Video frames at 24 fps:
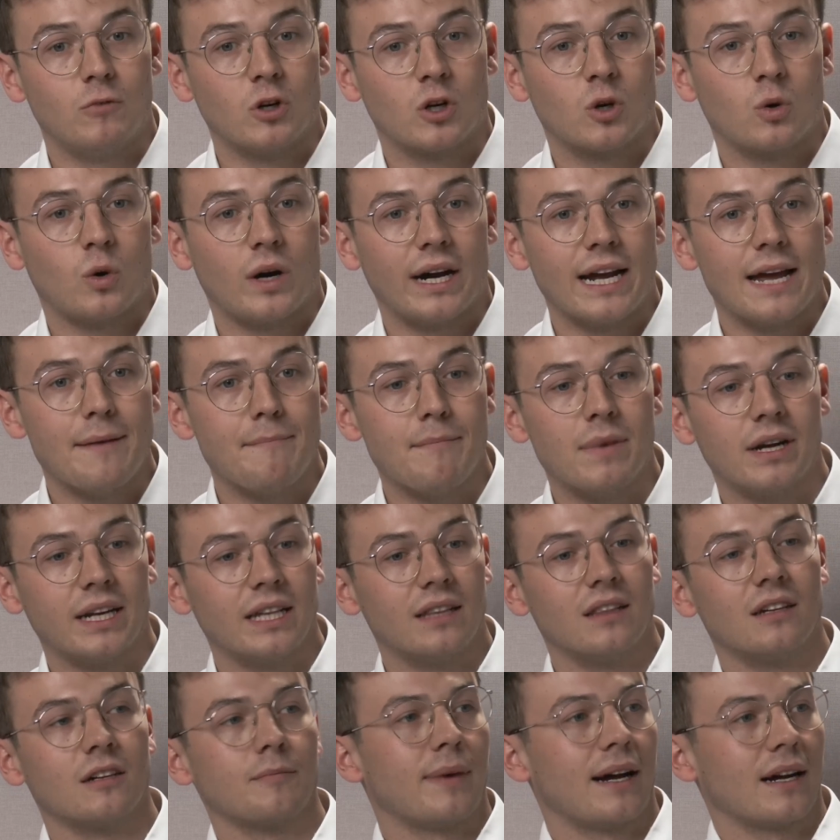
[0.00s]
require money.
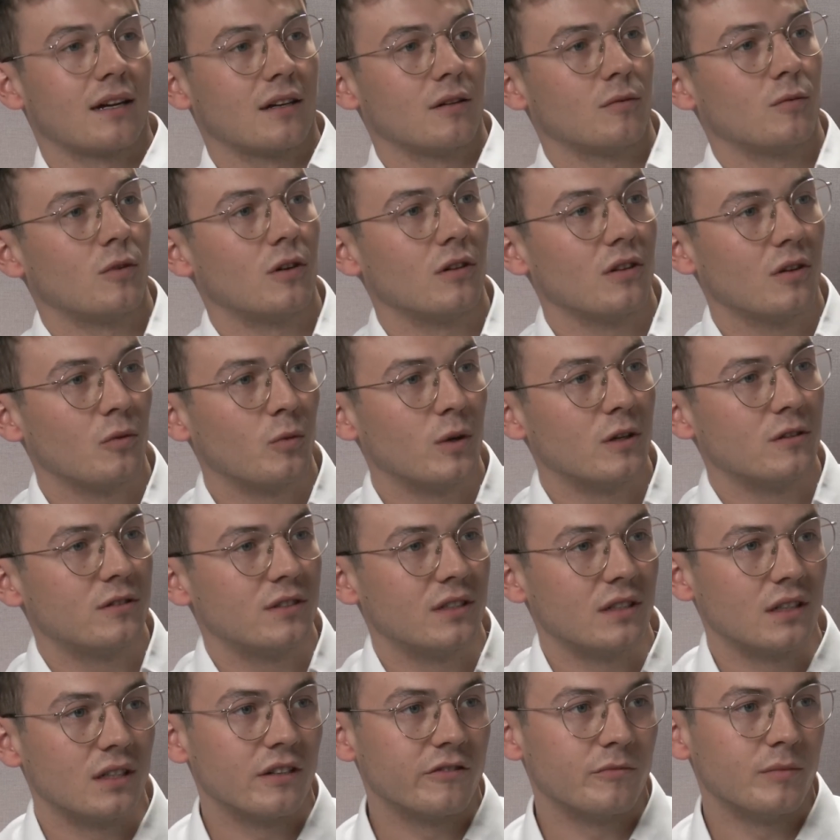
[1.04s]
Look back at what the
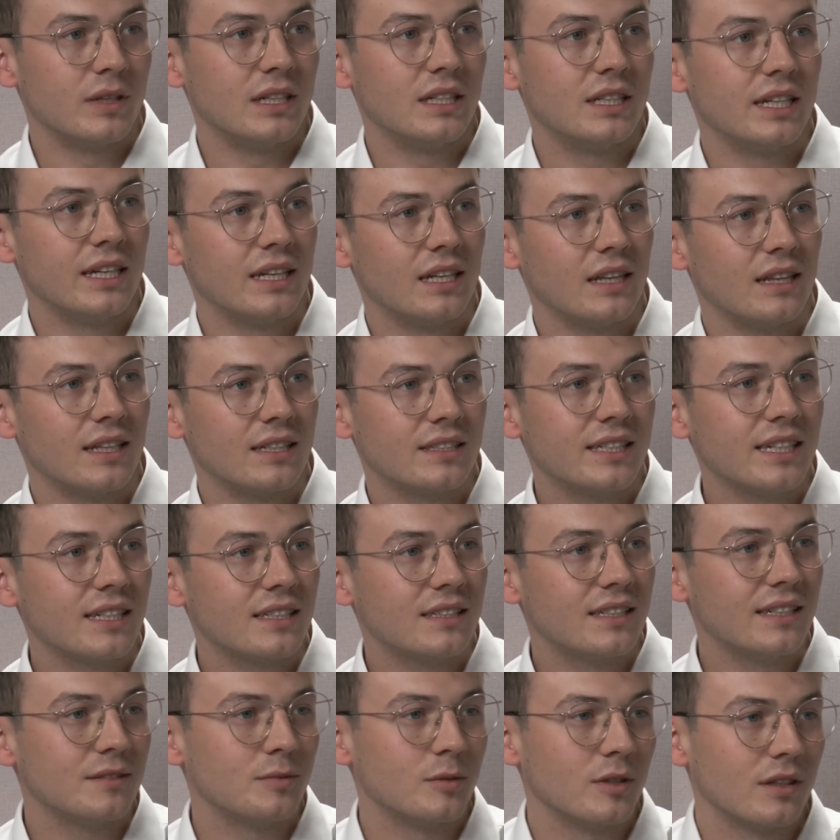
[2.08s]
Wilson government did in the
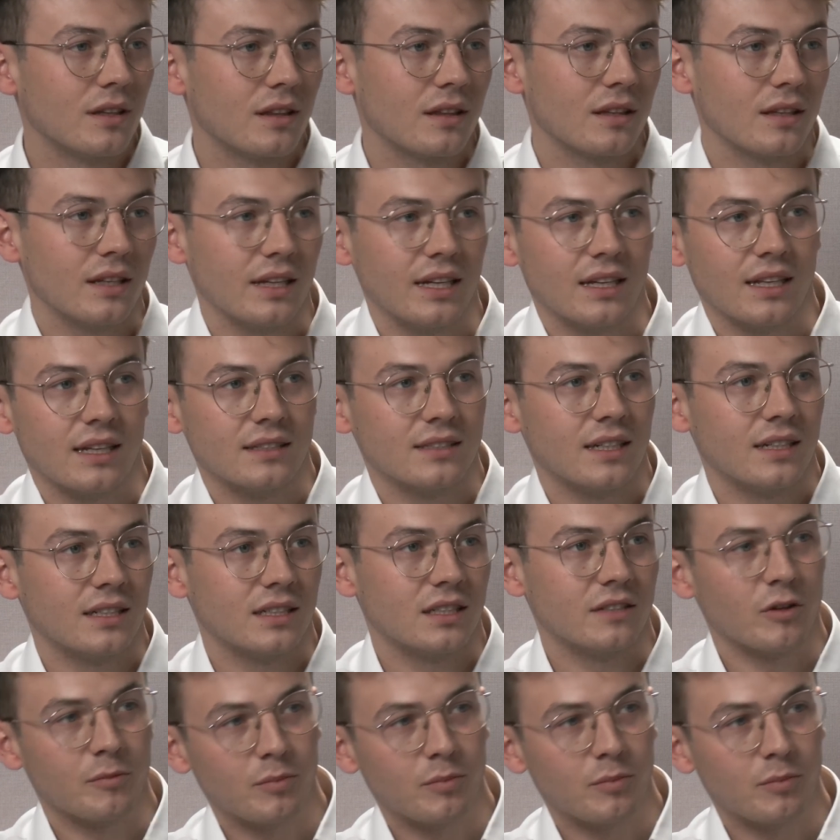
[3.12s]
60s with the legalisation of